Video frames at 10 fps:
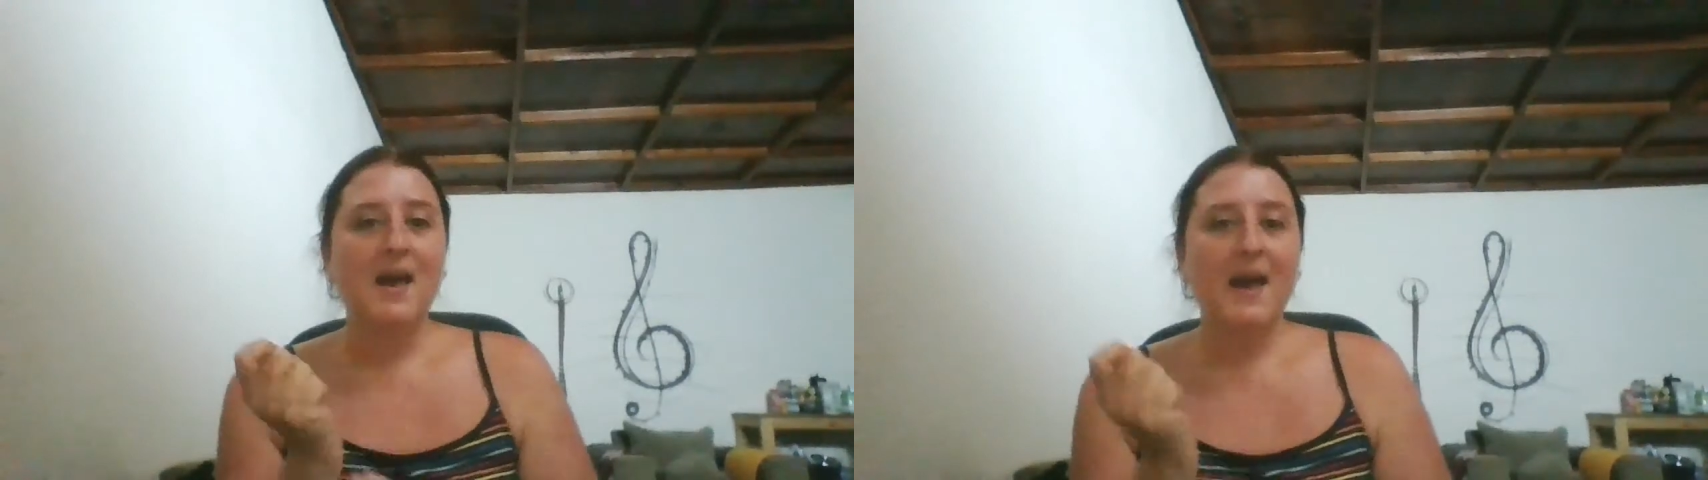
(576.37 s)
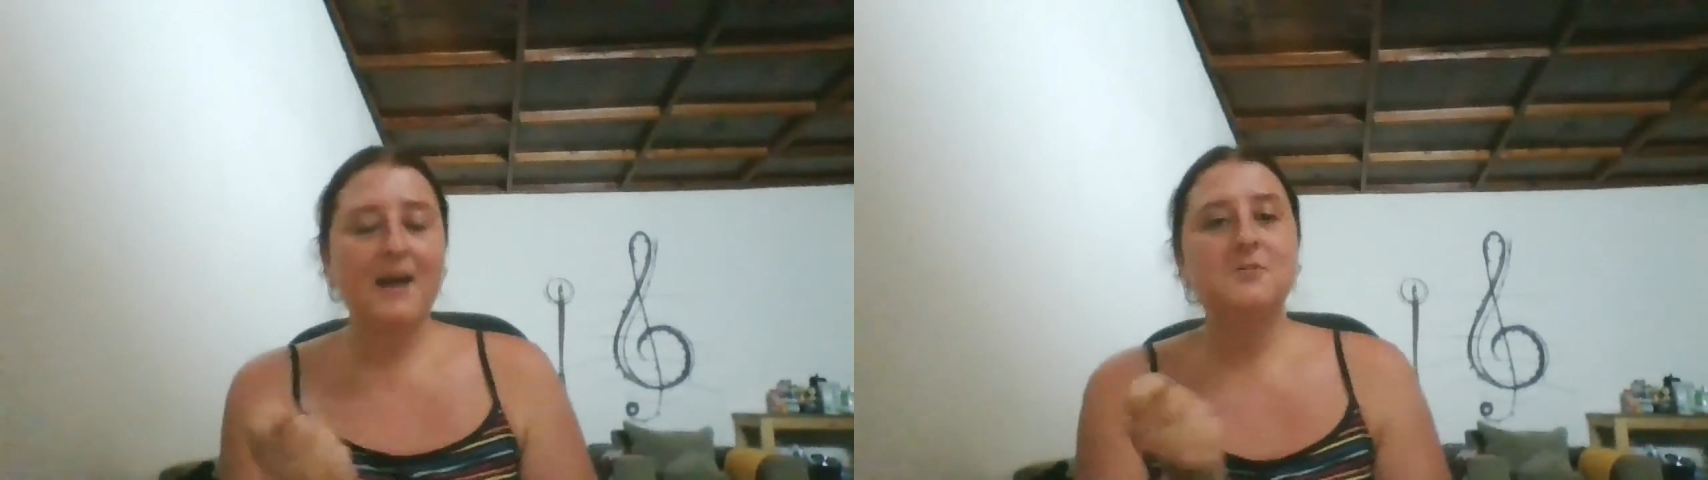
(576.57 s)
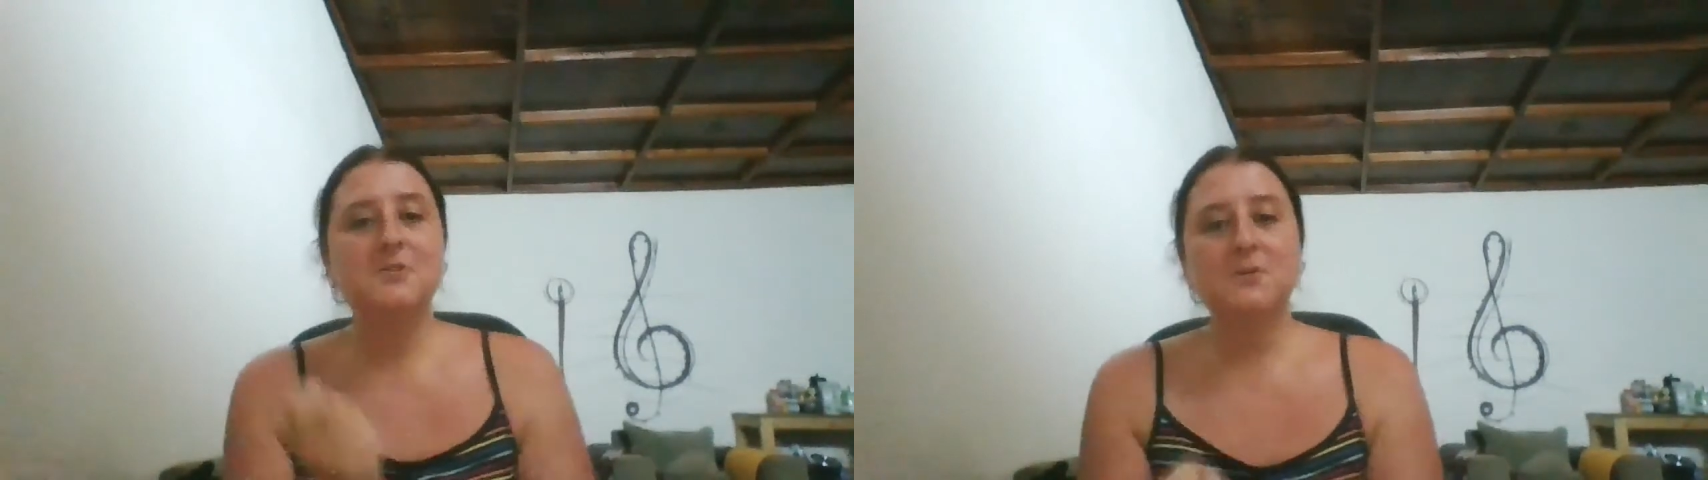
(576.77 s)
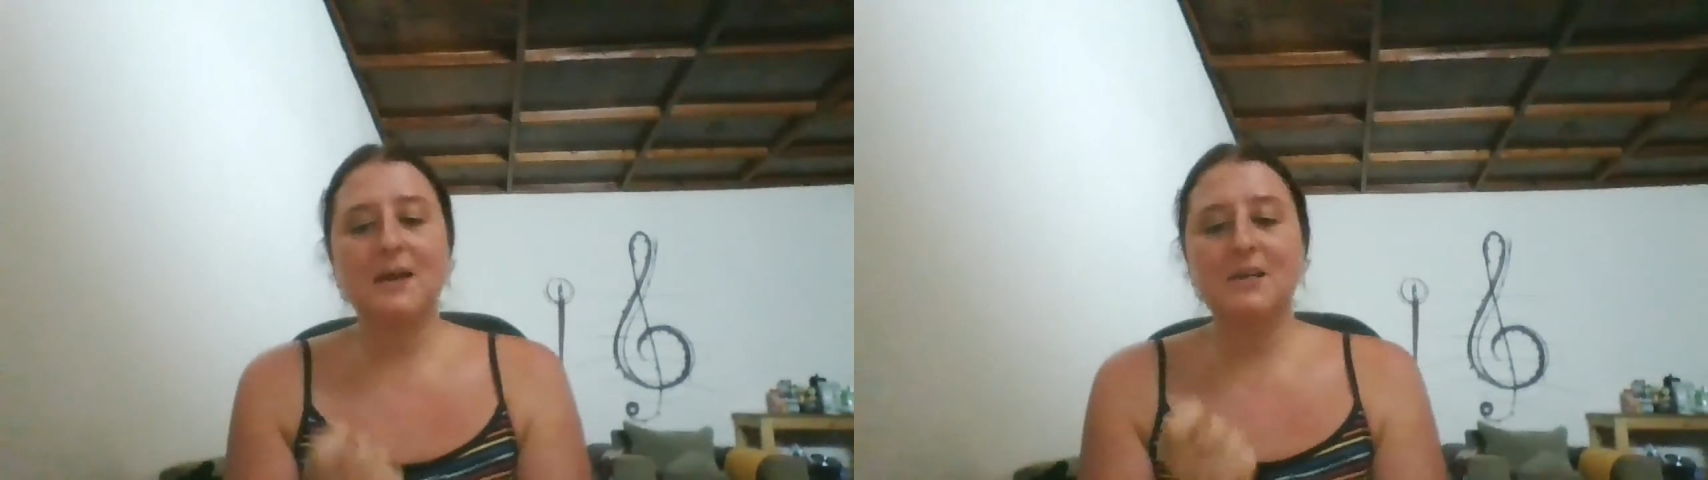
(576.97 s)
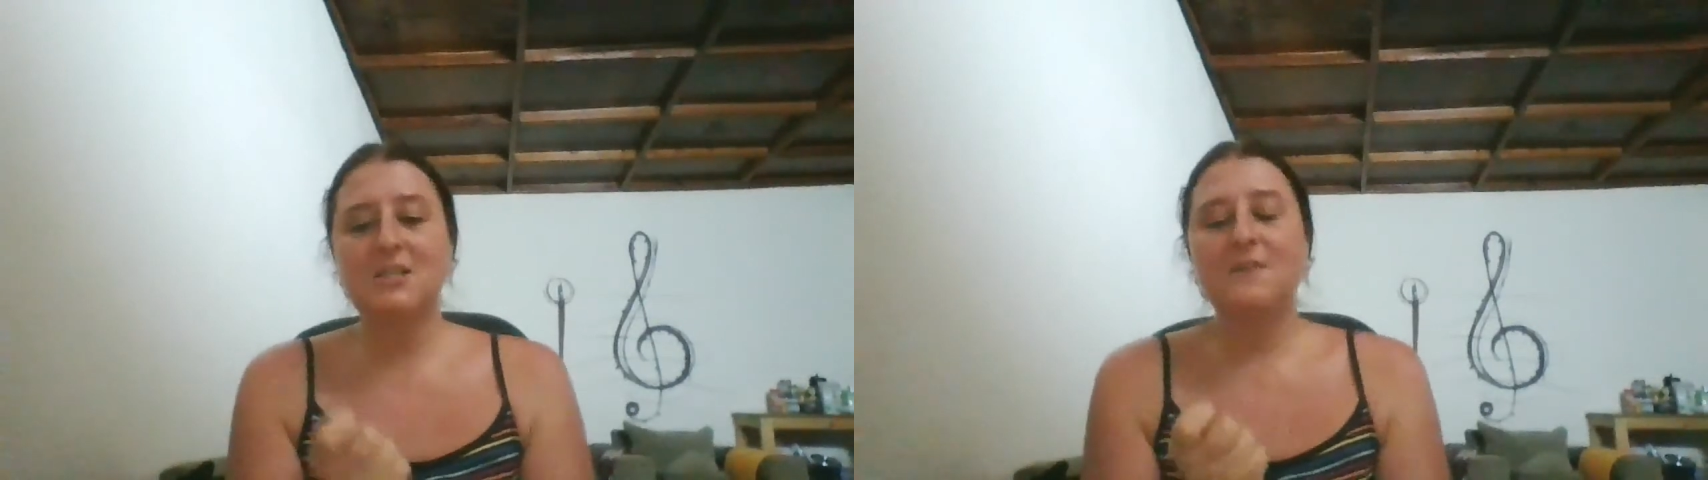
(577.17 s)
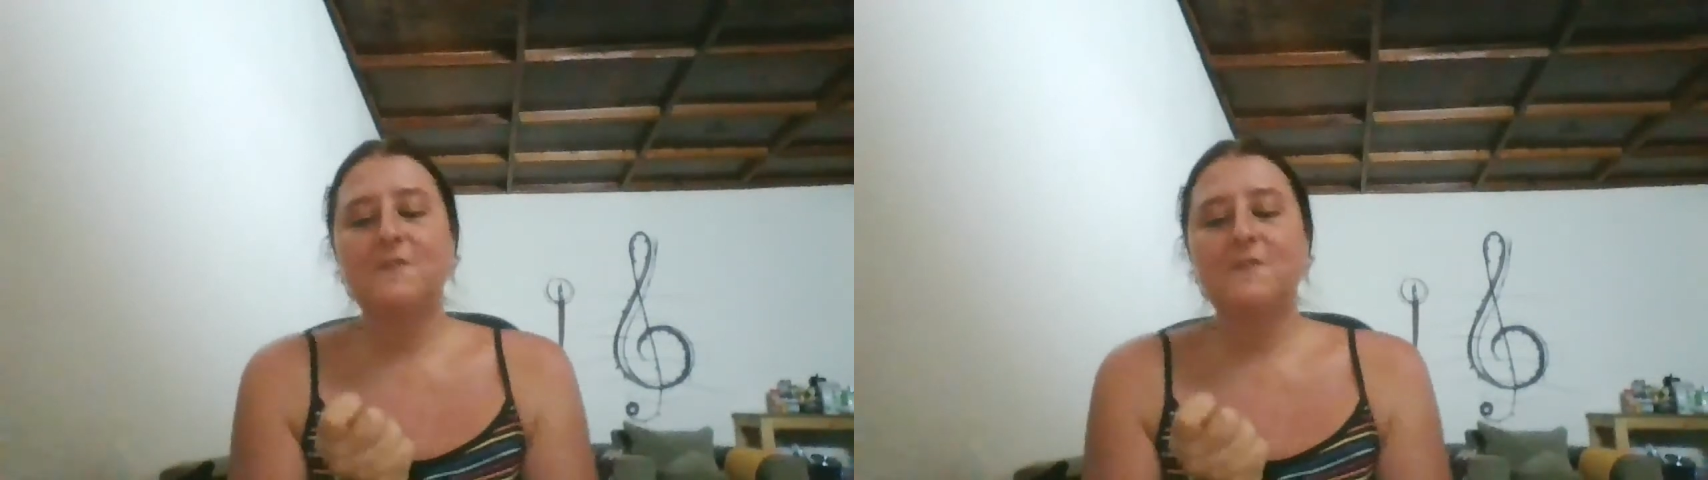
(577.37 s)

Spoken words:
how do you actually